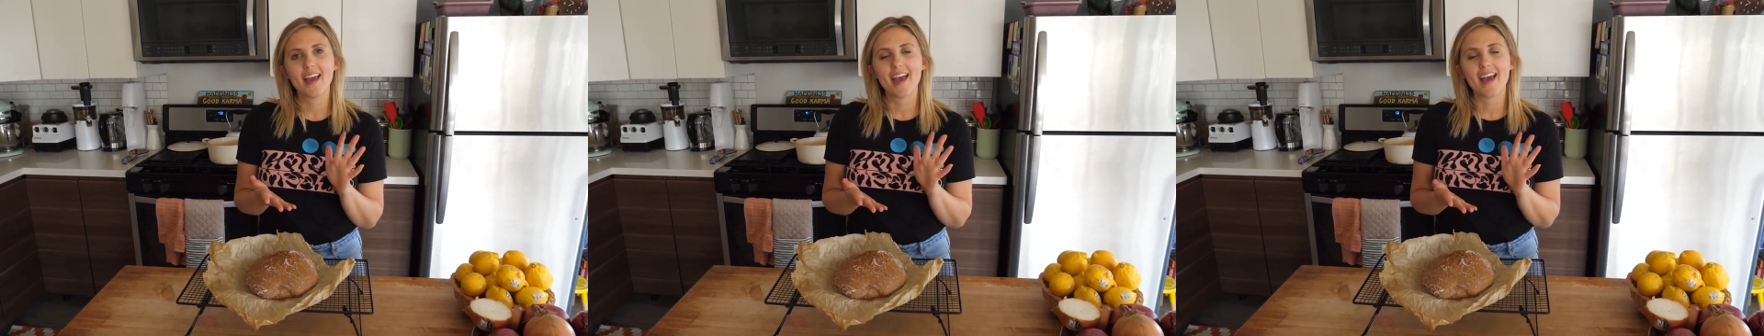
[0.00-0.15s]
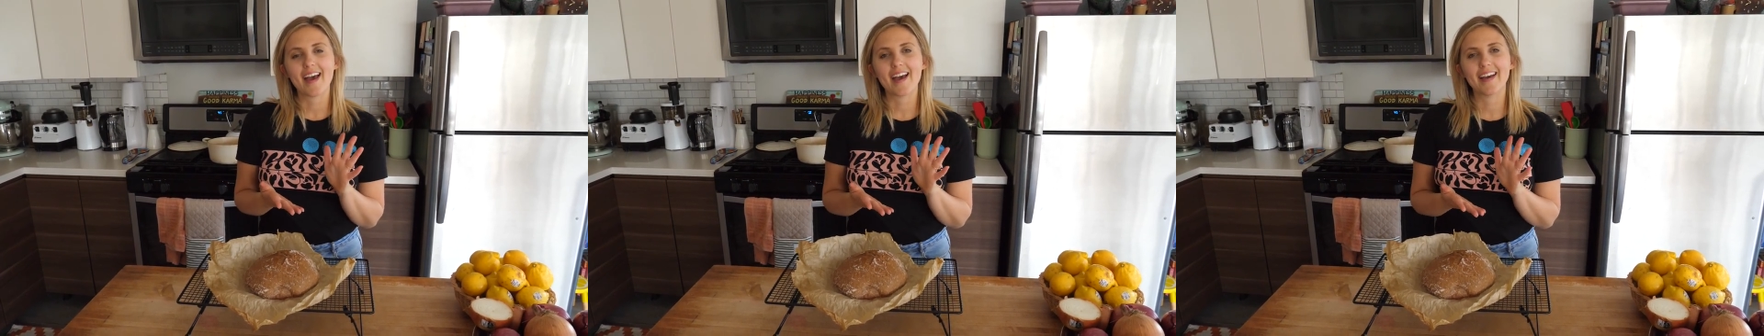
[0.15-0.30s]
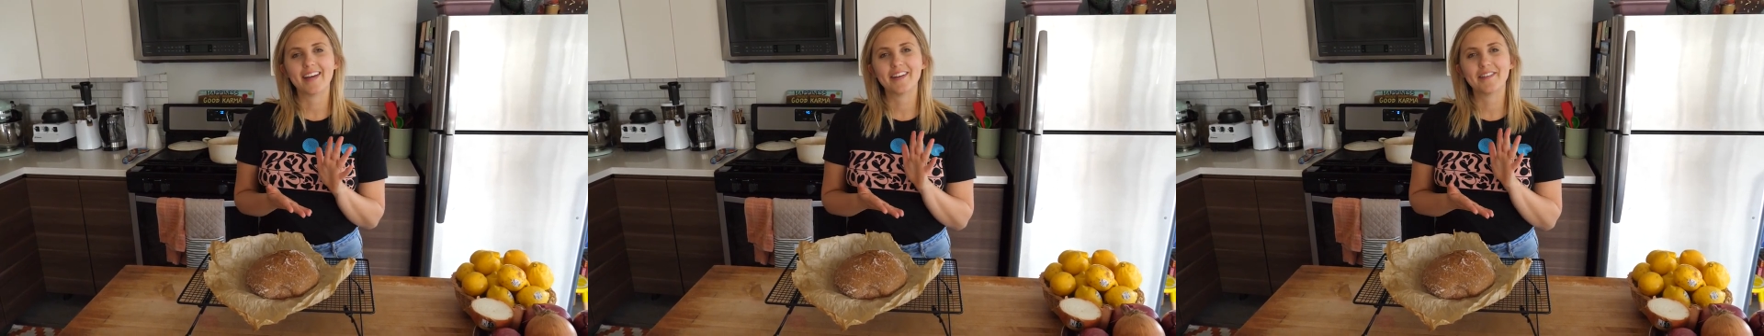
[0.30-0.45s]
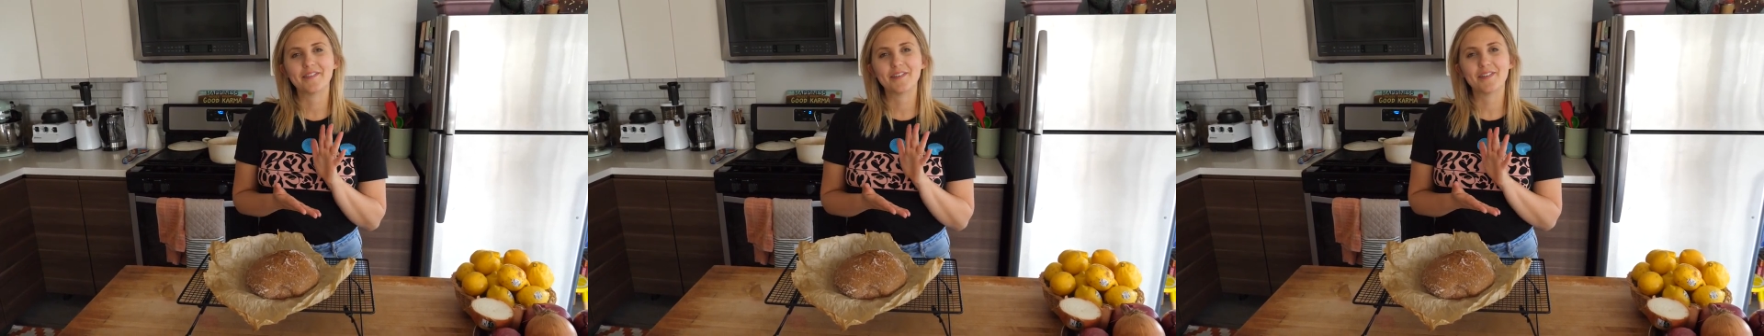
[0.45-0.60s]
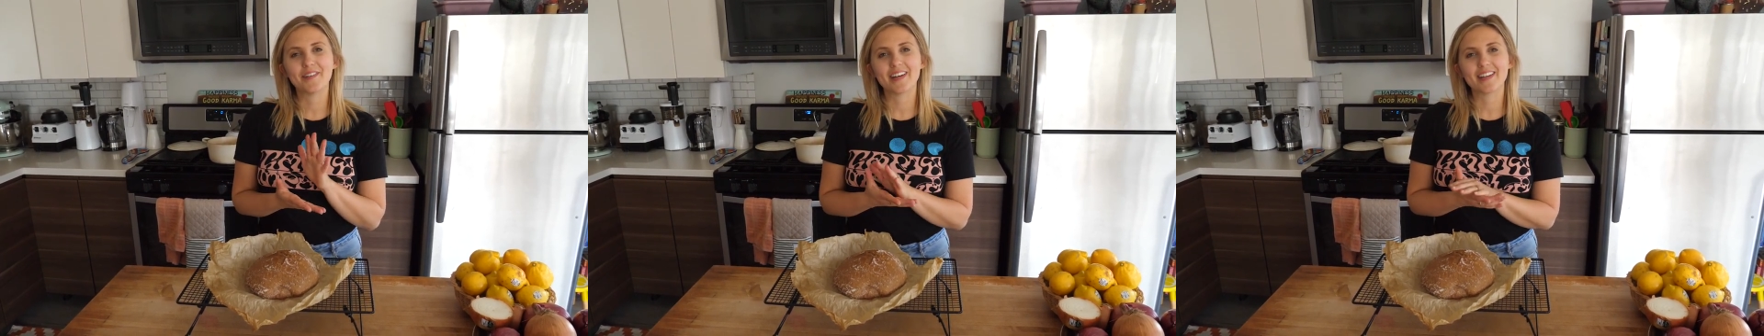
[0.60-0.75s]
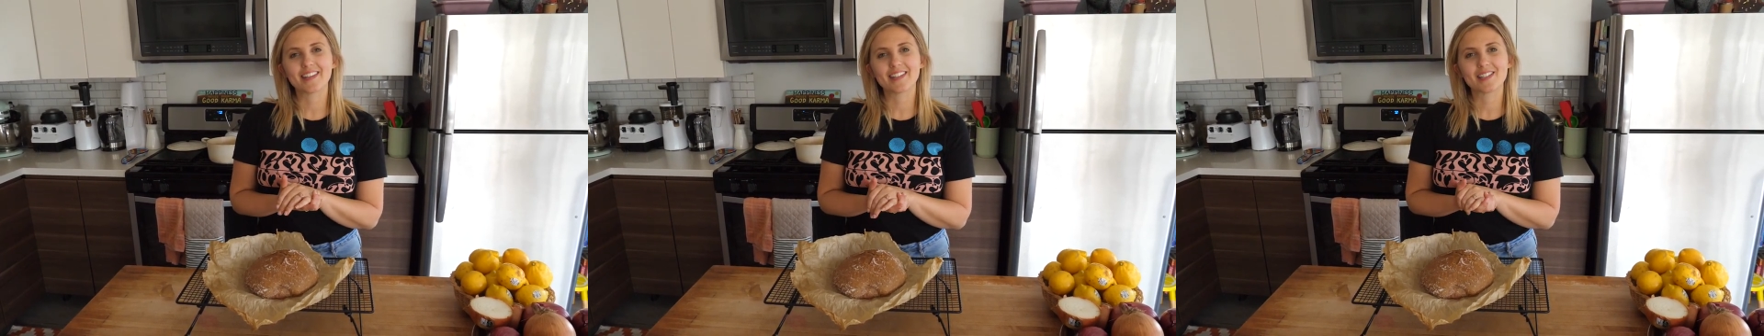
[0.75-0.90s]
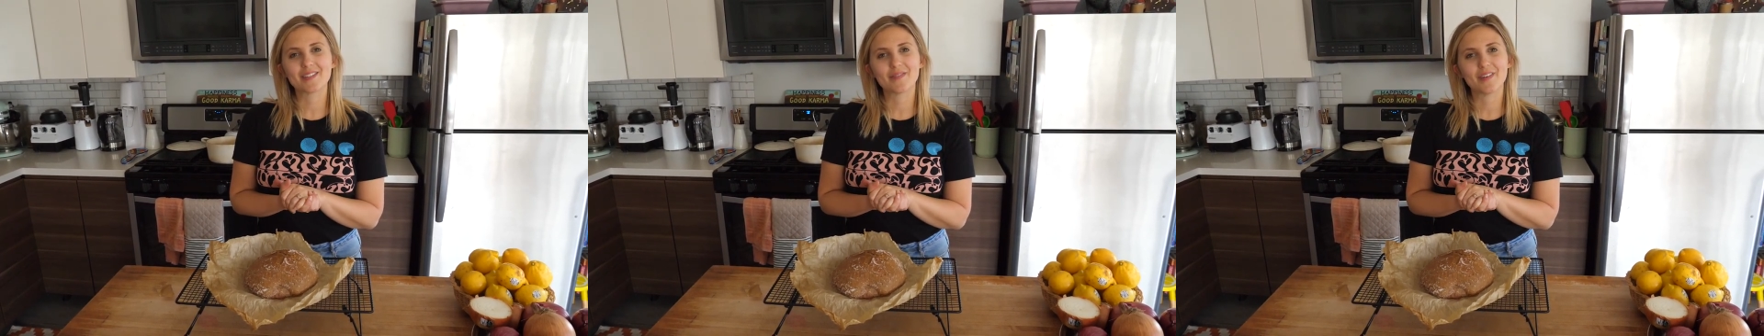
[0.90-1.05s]
And if you
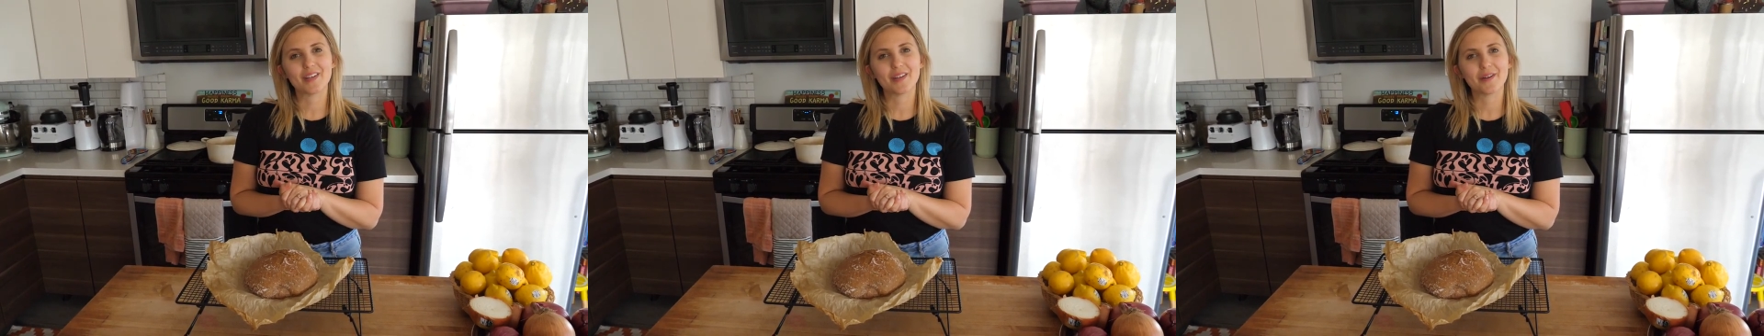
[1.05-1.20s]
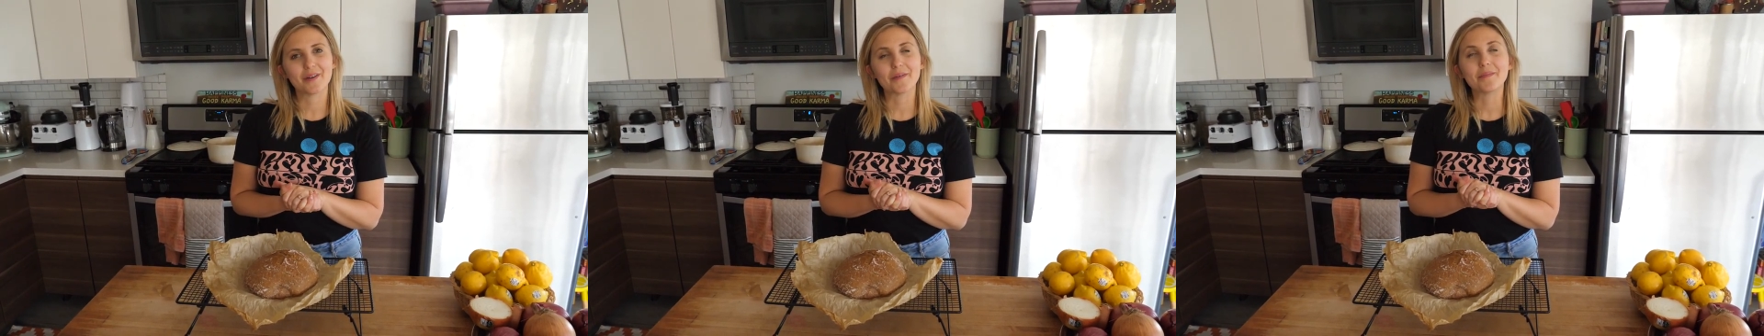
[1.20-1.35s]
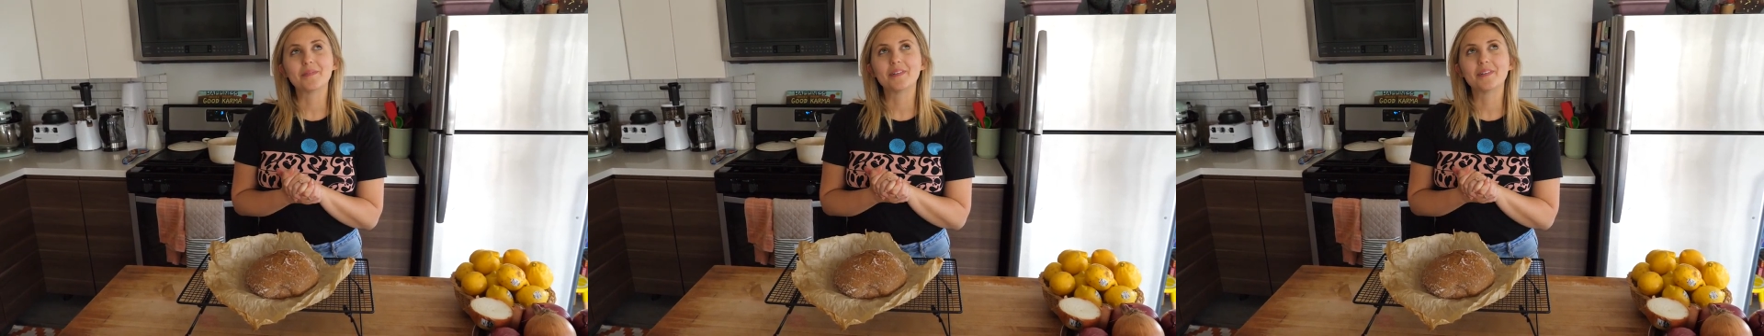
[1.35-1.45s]
like this video,